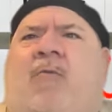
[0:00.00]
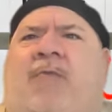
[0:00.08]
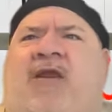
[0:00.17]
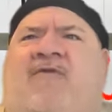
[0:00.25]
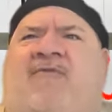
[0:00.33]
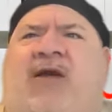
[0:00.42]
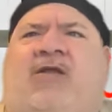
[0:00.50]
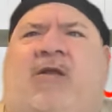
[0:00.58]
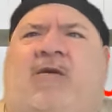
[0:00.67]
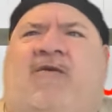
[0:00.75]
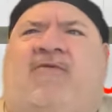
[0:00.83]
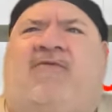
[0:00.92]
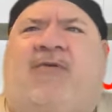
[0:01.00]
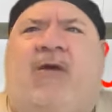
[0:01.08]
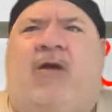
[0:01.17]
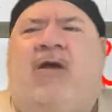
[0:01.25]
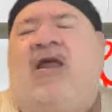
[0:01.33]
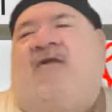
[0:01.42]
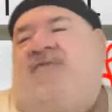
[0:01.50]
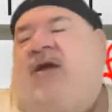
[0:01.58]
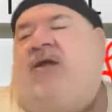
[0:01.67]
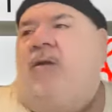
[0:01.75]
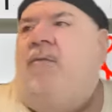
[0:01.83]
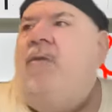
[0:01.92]
been a victim of, not a
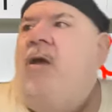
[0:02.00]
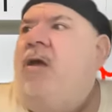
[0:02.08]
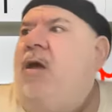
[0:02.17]
victim,